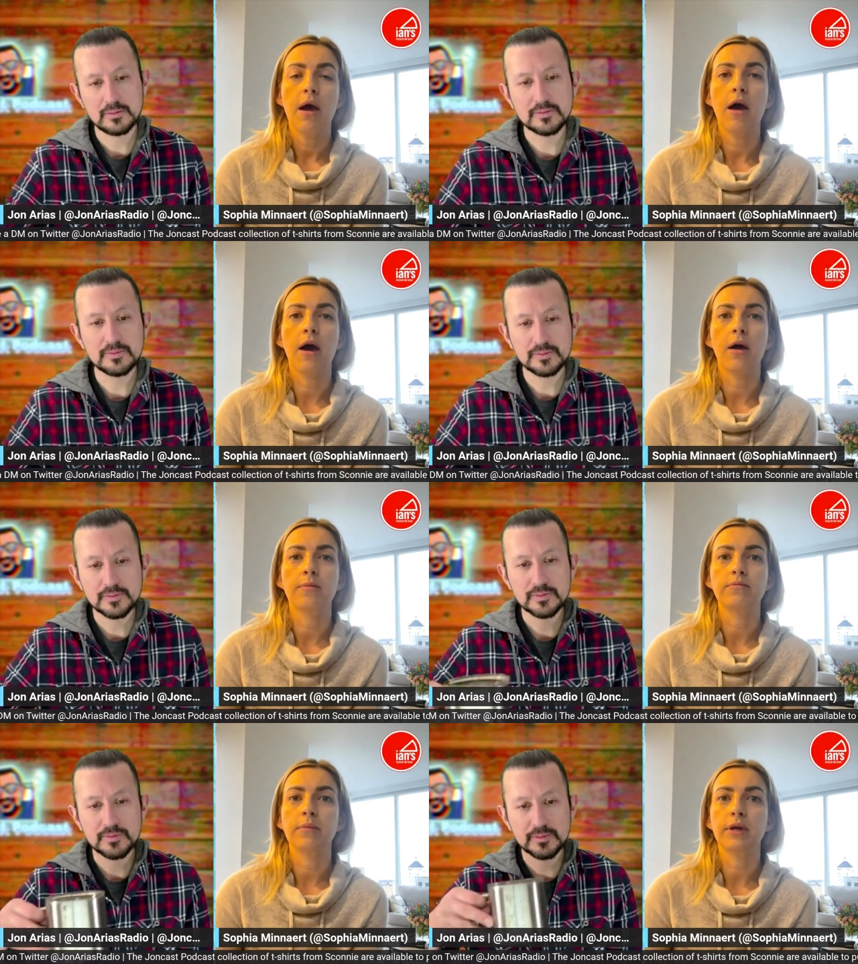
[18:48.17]

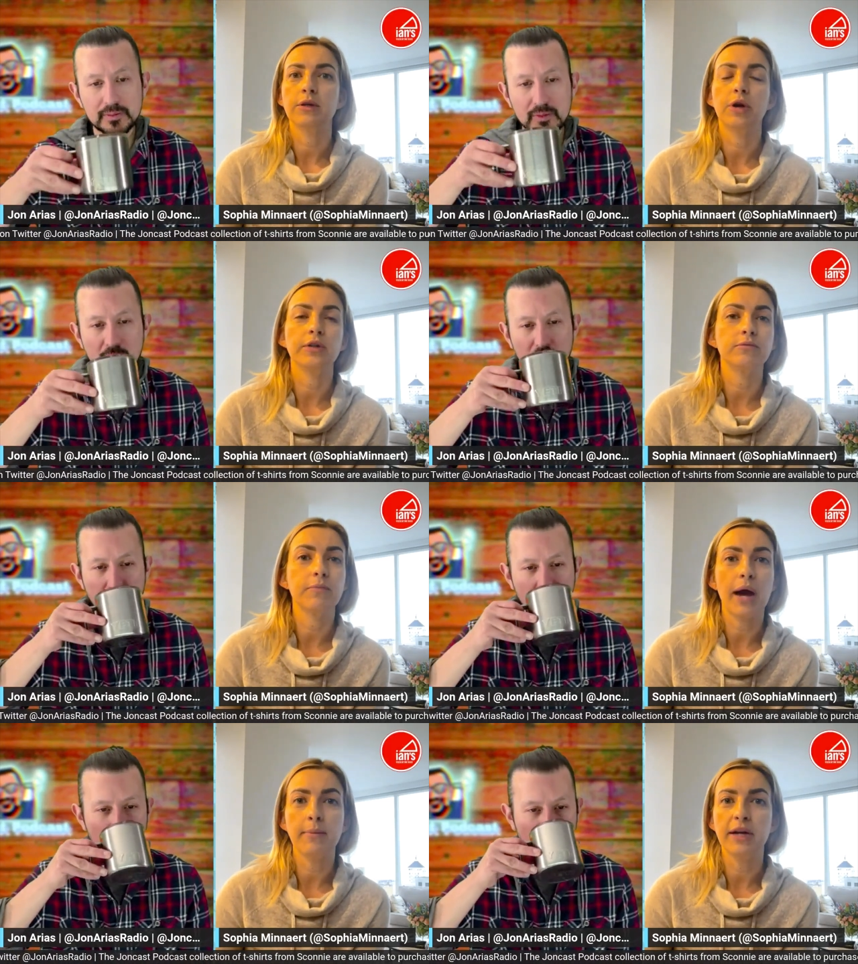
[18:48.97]
Speaker 1: um, you know, I,
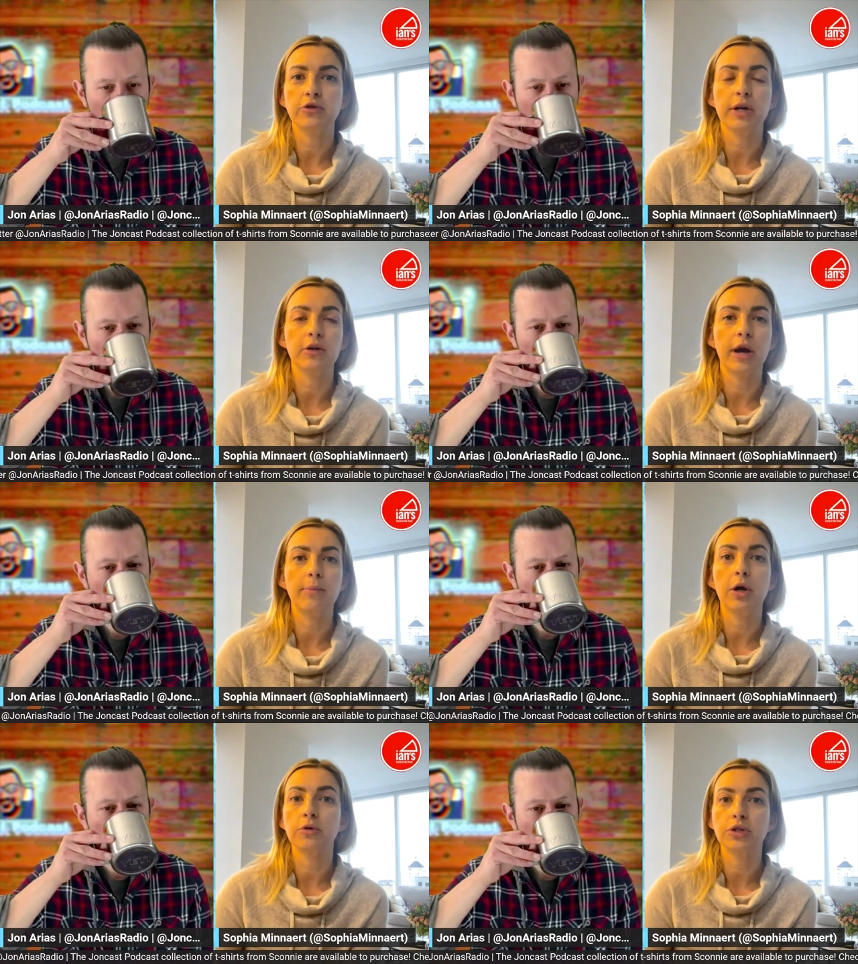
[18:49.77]
I, might try to
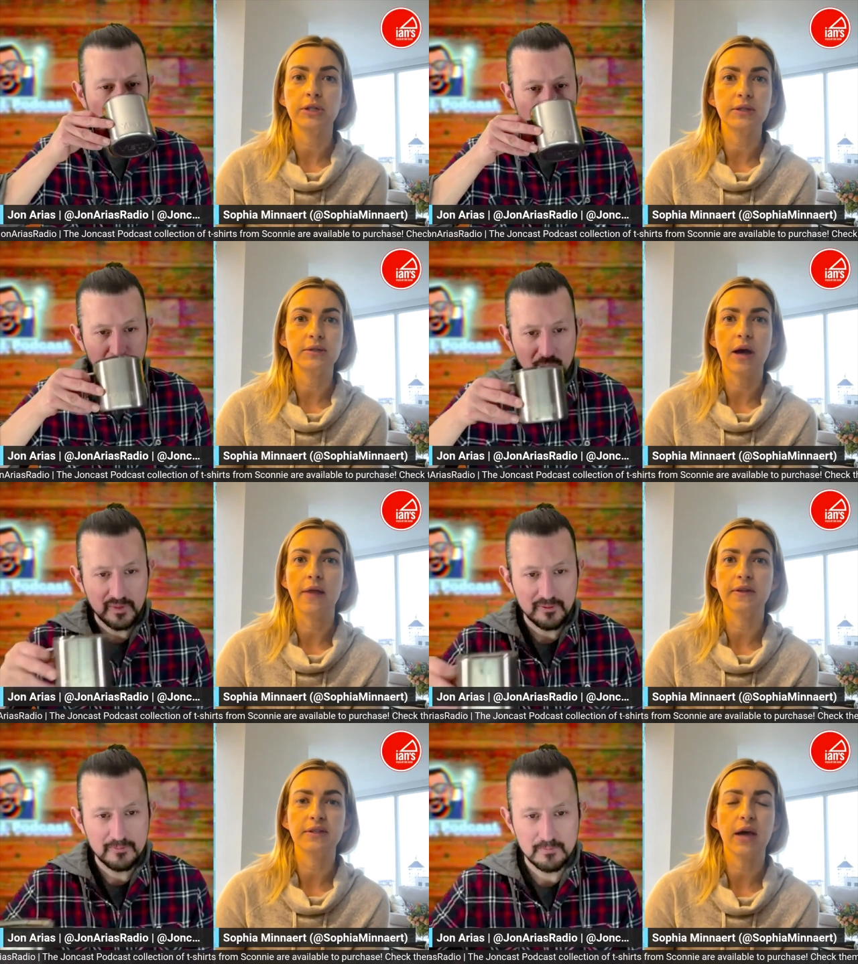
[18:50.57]
grab coaches
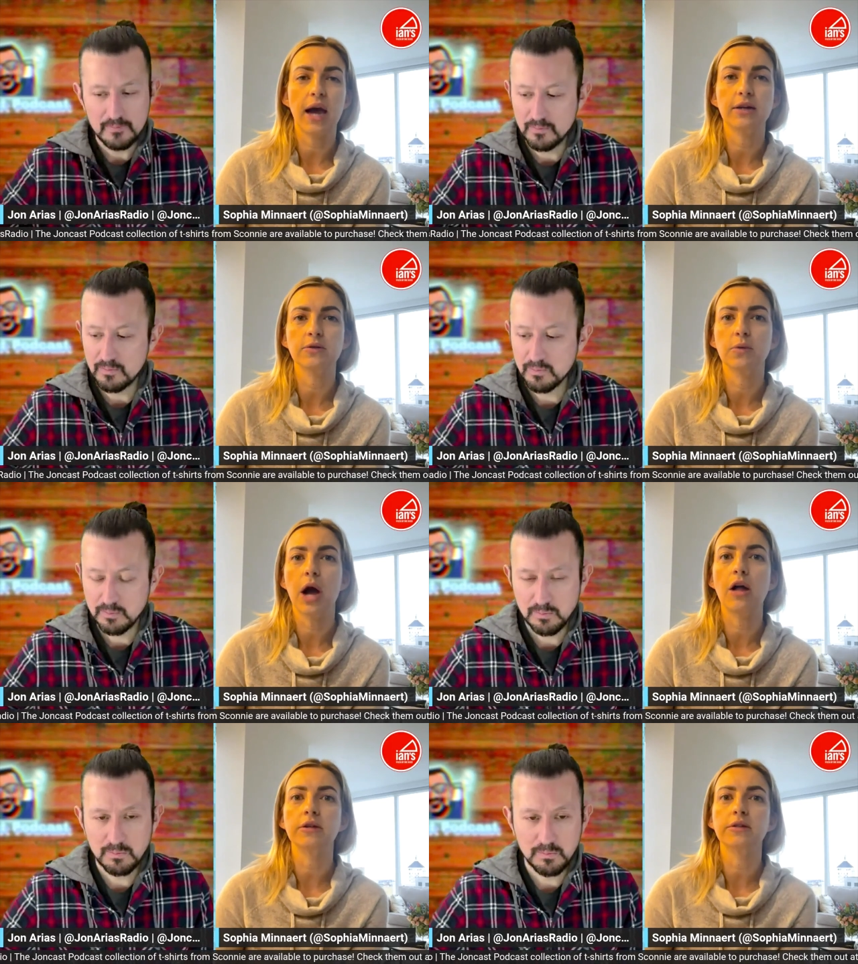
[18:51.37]
on the side as well.